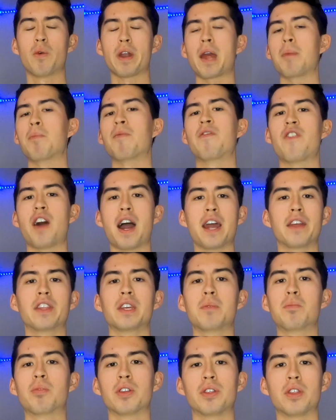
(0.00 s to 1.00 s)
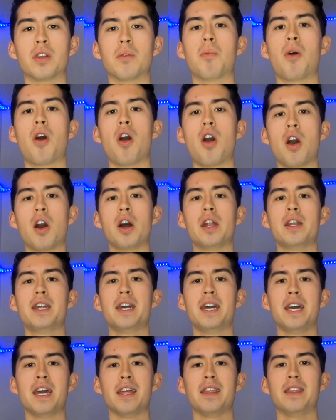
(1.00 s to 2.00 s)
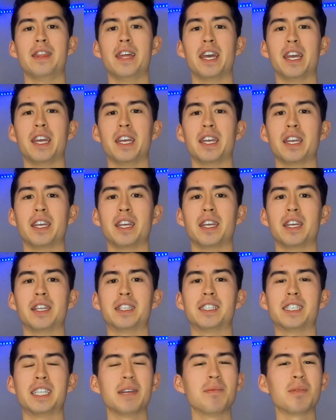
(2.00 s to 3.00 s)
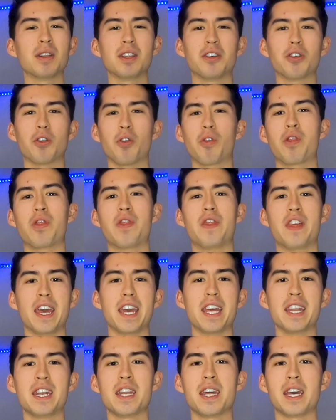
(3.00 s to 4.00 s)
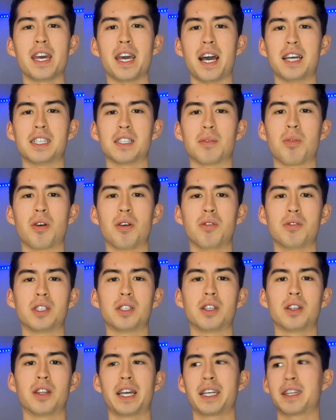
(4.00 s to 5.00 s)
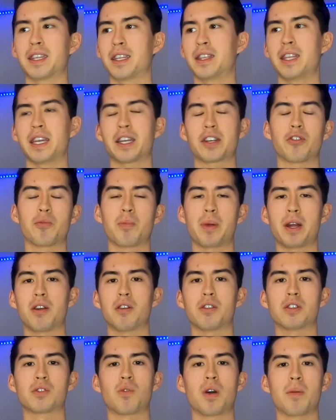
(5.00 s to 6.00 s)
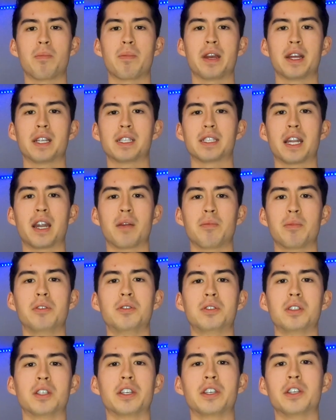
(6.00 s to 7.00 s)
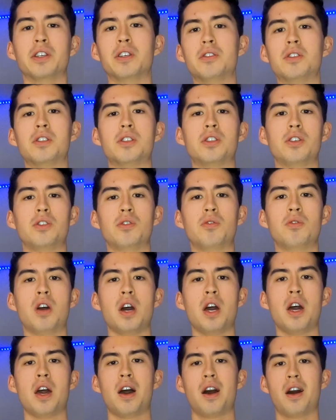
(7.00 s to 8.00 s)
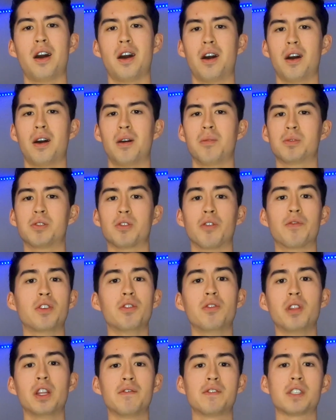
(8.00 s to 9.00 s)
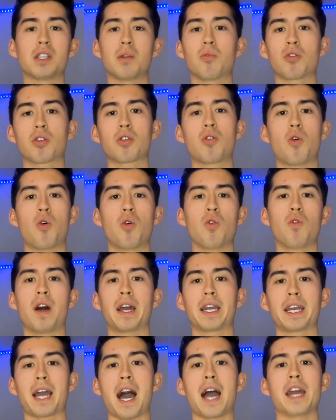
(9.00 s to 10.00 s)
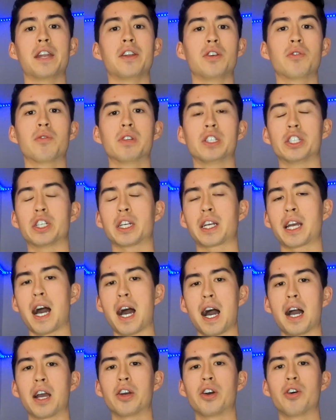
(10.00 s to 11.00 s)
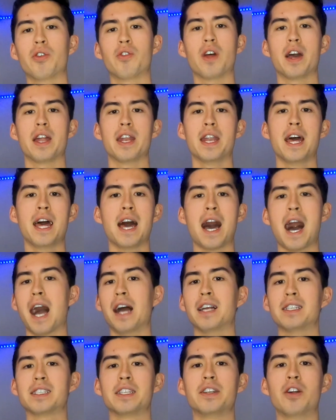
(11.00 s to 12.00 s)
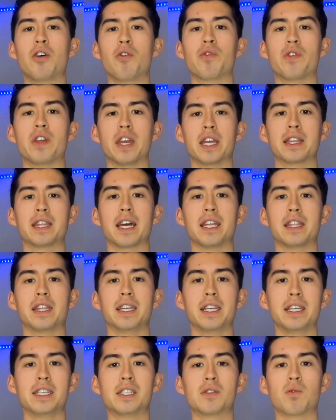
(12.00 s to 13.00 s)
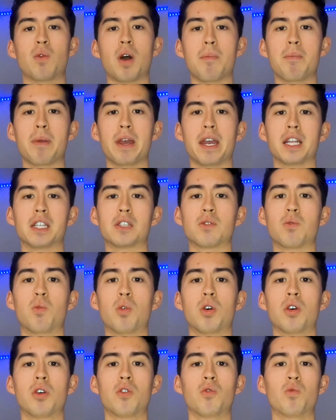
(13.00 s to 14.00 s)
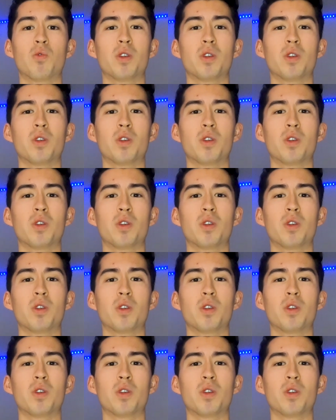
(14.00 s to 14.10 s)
when I finally put them on, they seemed a little thin as opposed to like the thicker pair of sweatpants that I'm usually used to. So if you live somewhere cold like I do in Chicago, then I honestly don't think that these sweatpants will